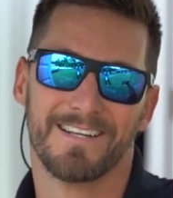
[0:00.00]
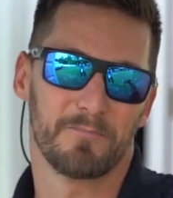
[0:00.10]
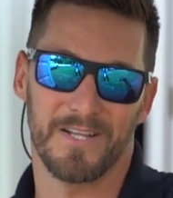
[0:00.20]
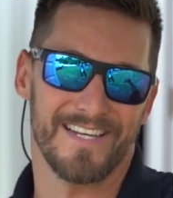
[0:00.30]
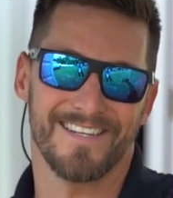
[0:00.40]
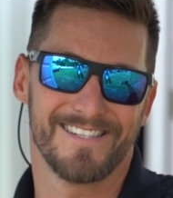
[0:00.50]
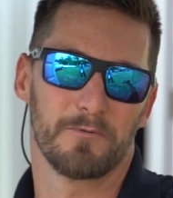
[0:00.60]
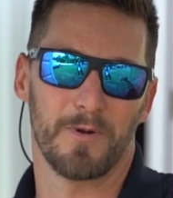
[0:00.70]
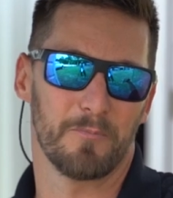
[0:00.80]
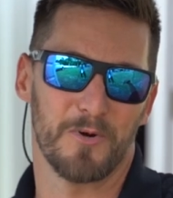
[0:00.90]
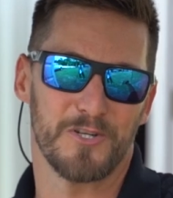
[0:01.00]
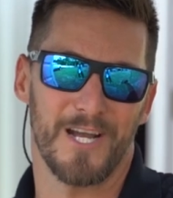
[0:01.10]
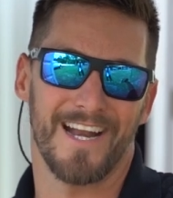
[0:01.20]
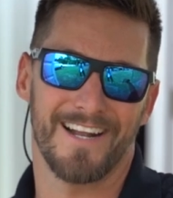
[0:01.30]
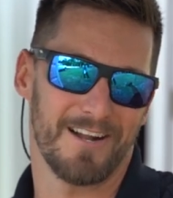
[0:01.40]
please. We
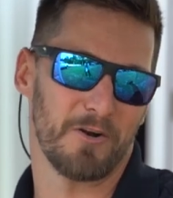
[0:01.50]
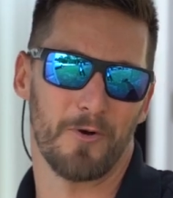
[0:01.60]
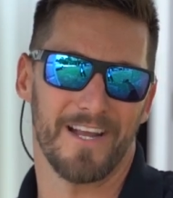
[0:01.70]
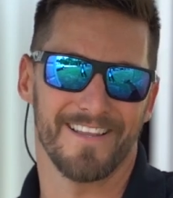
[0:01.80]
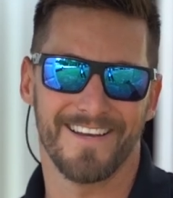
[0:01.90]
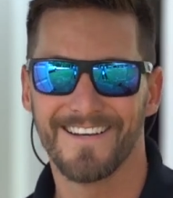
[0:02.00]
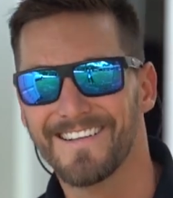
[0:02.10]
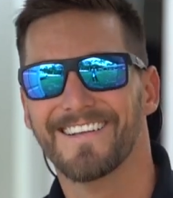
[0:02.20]
appreciate it greatly.